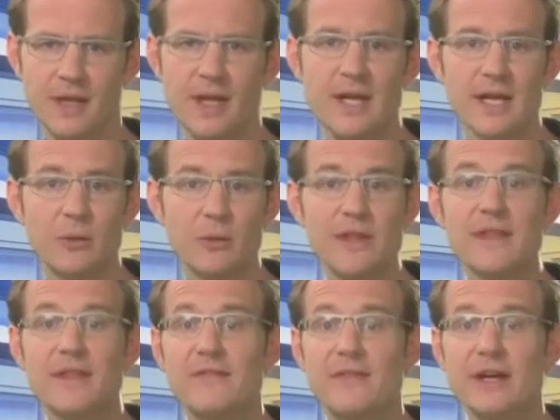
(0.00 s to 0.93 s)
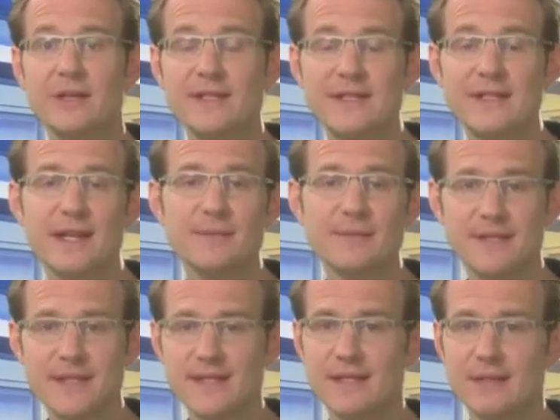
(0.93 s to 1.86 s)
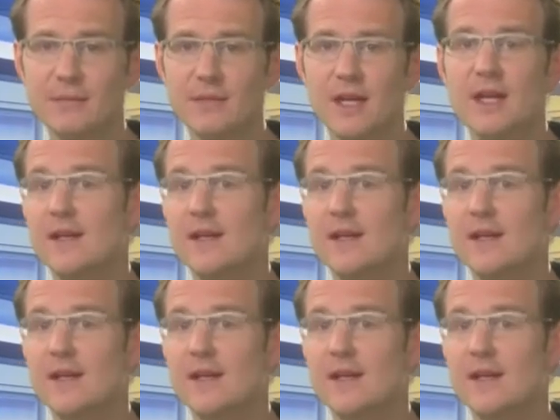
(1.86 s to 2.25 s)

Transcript: Now, within the very same system,